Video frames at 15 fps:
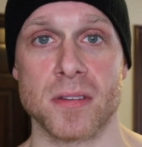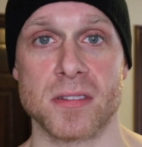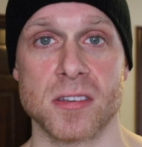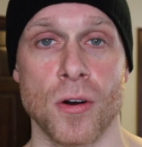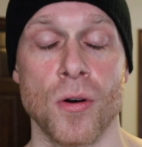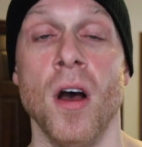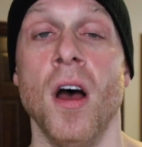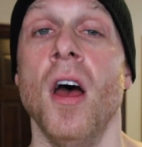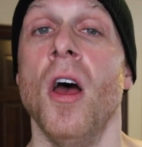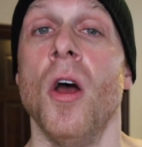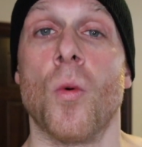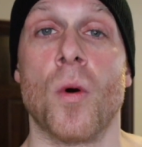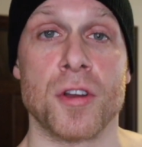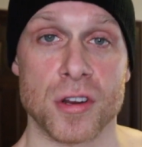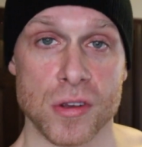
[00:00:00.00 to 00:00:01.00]
So
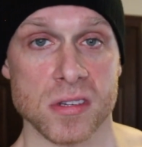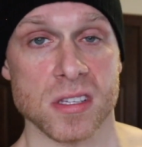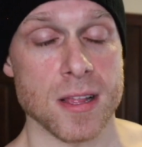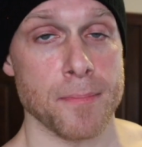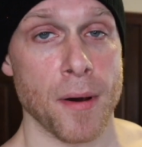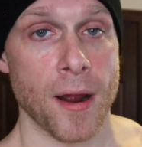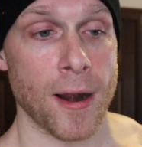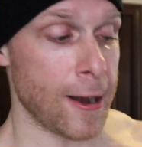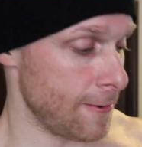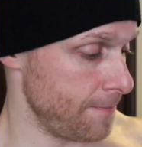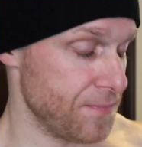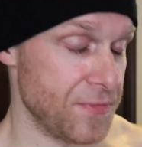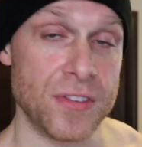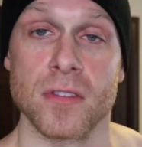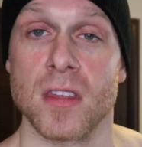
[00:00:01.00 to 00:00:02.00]
when you're using the
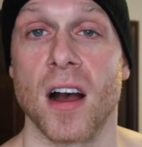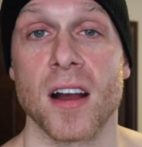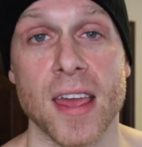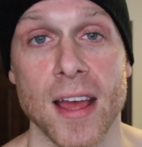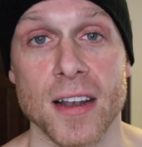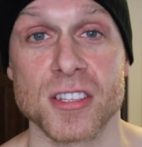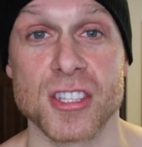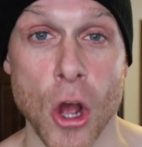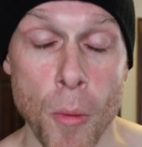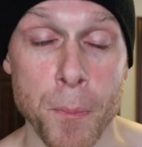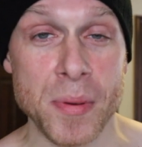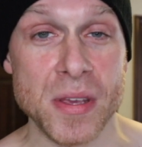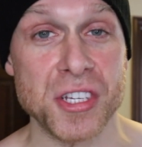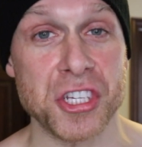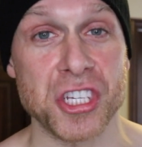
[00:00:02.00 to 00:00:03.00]
bar, again, don't
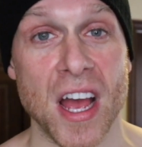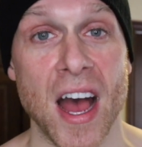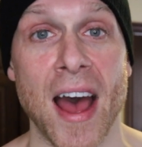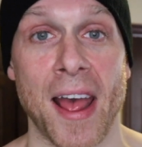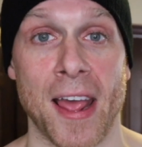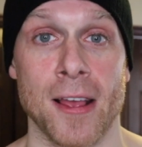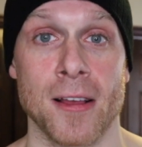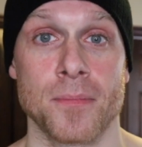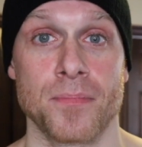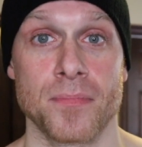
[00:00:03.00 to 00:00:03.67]
be shy.